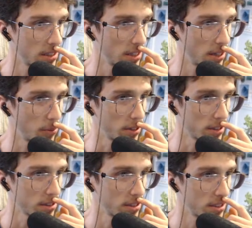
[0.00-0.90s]

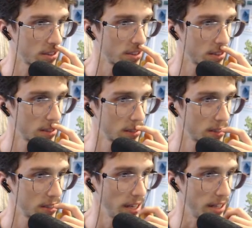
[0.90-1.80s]
works.
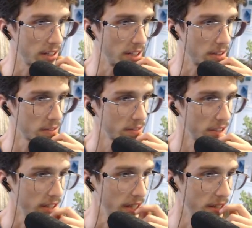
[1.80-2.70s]
Yeah, there you go.
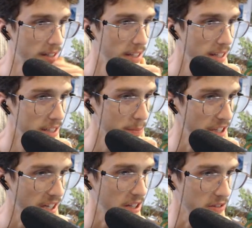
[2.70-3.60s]
You're good. It's my
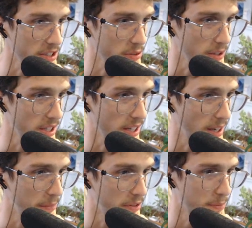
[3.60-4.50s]
colorist work I'm
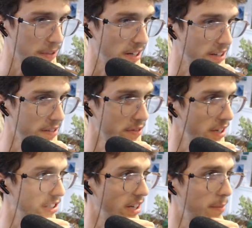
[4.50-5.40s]
most proud of.
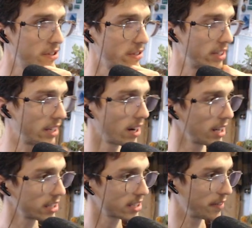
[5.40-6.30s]
Crazy opportunity. All right,
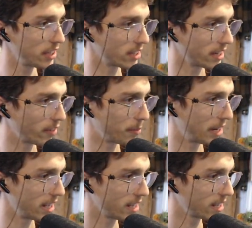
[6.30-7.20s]
let's have a look,
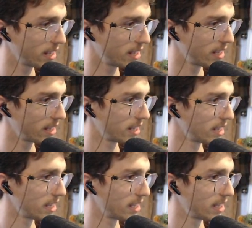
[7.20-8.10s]
everybody.
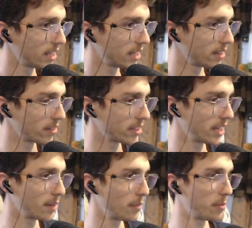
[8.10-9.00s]

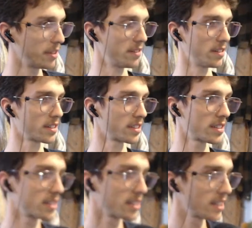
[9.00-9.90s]
Take a moment and
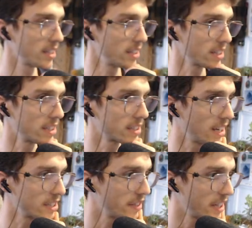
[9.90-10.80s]
look at this
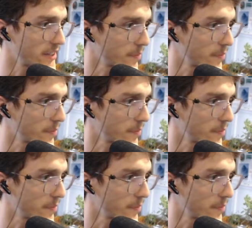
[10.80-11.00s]
guy's video.